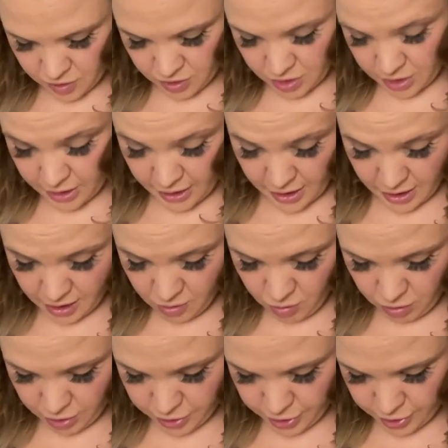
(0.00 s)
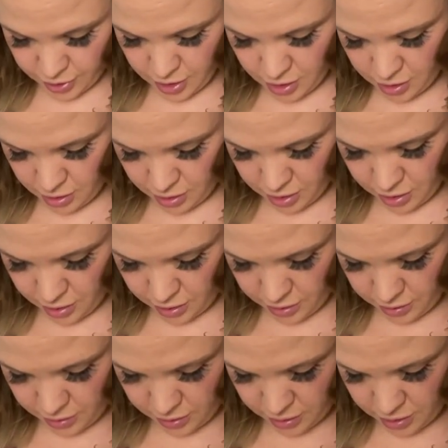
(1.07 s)
just going to egg wash
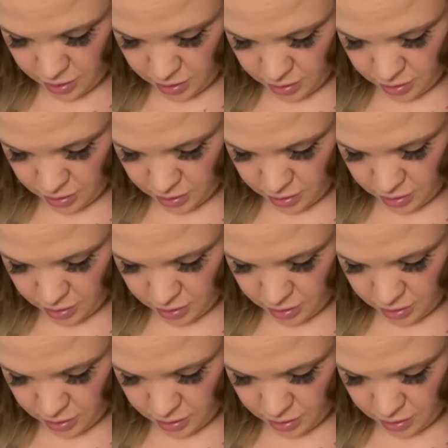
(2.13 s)
those.